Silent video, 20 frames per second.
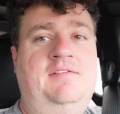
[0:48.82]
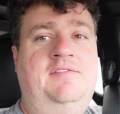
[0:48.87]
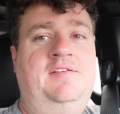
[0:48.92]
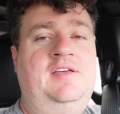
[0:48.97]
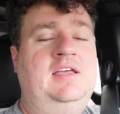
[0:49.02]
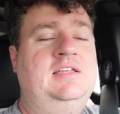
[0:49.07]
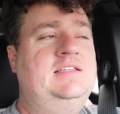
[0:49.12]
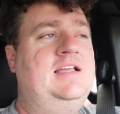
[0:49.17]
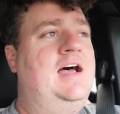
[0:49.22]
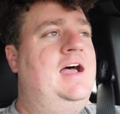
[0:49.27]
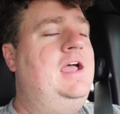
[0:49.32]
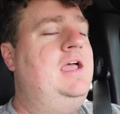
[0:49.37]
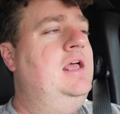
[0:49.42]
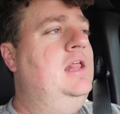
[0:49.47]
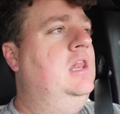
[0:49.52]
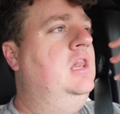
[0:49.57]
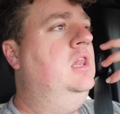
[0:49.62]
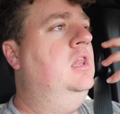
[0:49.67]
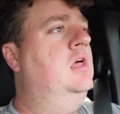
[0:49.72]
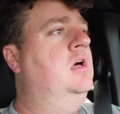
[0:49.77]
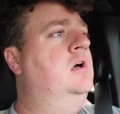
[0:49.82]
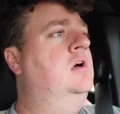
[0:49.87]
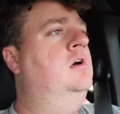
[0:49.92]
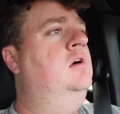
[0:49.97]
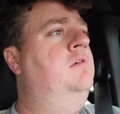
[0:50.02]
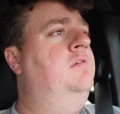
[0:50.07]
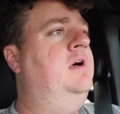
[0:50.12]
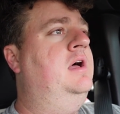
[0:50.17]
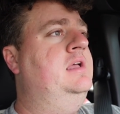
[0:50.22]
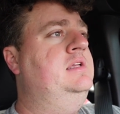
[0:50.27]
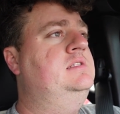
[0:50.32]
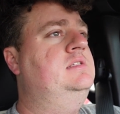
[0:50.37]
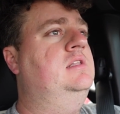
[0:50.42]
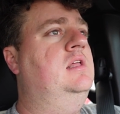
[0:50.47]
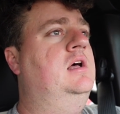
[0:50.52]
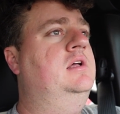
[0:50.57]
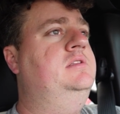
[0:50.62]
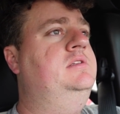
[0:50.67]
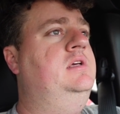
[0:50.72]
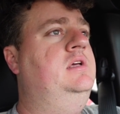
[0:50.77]
fix. I love iced
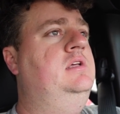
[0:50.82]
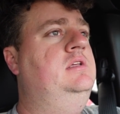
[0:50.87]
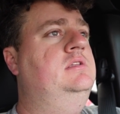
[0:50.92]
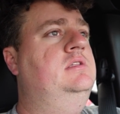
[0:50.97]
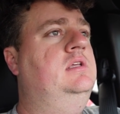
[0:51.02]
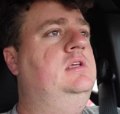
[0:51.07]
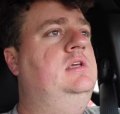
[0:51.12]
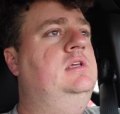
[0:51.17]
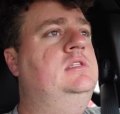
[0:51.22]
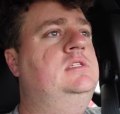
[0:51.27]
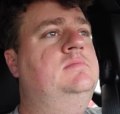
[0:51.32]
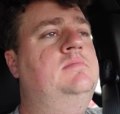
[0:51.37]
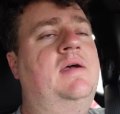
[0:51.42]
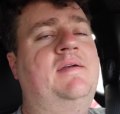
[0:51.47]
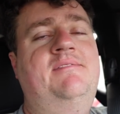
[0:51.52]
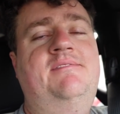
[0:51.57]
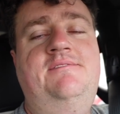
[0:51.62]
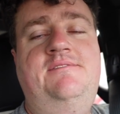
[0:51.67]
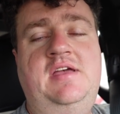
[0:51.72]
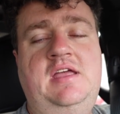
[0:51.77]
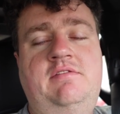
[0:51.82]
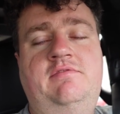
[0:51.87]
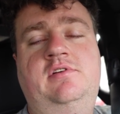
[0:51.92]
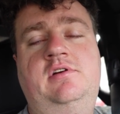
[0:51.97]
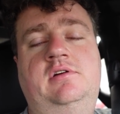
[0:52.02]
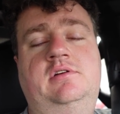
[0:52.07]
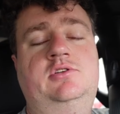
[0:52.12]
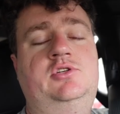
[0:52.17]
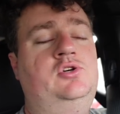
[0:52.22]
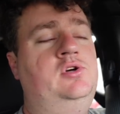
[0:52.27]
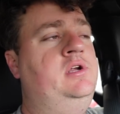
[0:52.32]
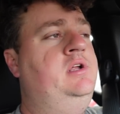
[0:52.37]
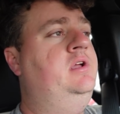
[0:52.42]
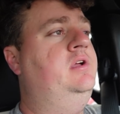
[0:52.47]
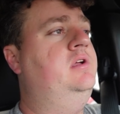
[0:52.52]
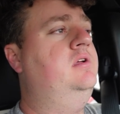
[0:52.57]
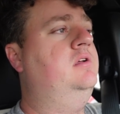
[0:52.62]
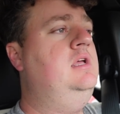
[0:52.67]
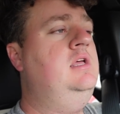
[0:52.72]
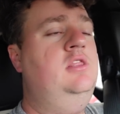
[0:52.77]
lattes. Like, it's my favorite
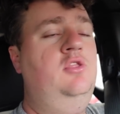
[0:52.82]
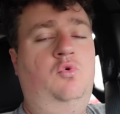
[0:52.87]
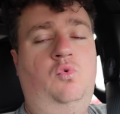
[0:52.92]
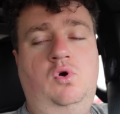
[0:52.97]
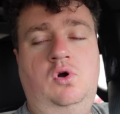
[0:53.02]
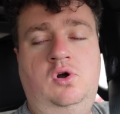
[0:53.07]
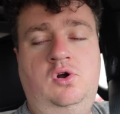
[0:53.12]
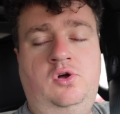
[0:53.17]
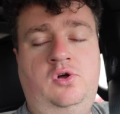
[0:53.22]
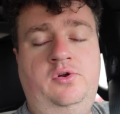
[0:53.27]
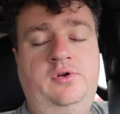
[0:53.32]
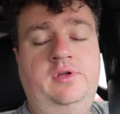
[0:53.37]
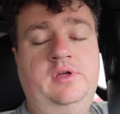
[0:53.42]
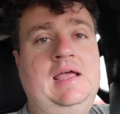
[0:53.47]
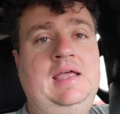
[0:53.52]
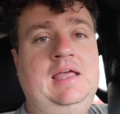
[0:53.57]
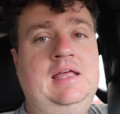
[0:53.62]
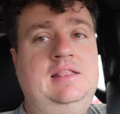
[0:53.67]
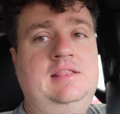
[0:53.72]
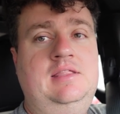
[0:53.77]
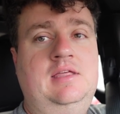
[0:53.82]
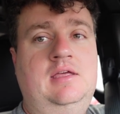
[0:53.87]
drink in the world. I get